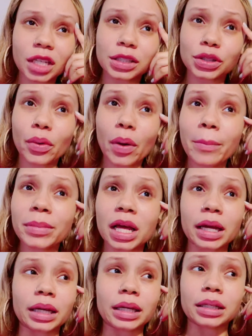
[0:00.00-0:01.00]
So I'm
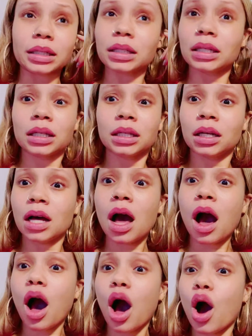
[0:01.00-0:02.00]
like,
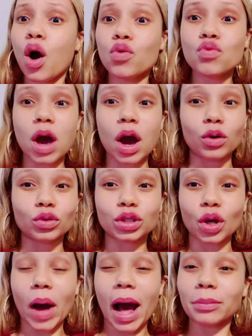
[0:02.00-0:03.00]
oh no.
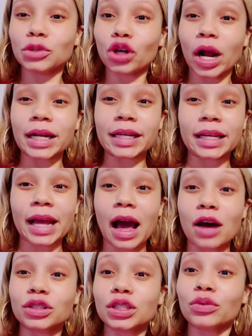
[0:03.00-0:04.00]
So I'm trying to get
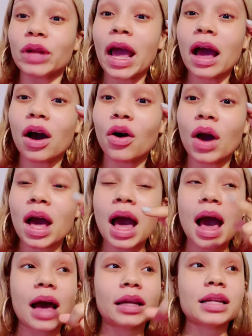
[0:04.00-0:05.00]
out. So now,
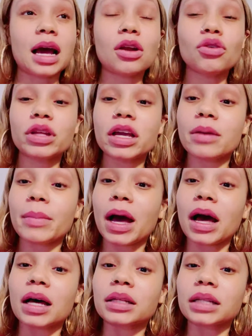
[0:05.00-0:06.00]
not only am
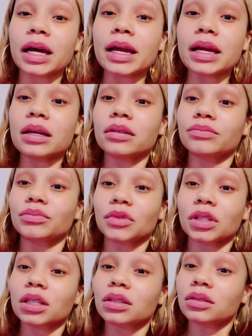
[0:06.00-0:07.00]
I like
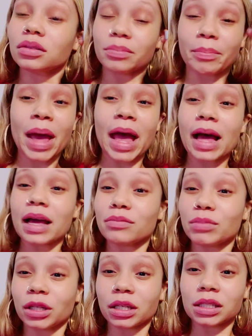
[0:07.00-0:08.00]
mad
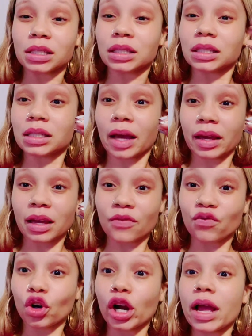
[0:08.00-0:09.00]
because it's taking
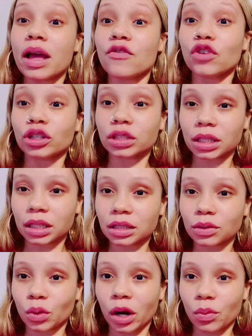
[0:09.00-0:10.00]
forever to get
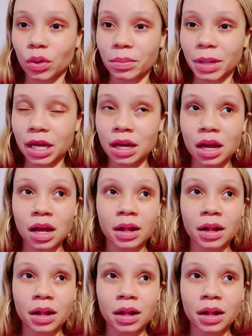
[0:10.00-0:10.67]
to where I want to be.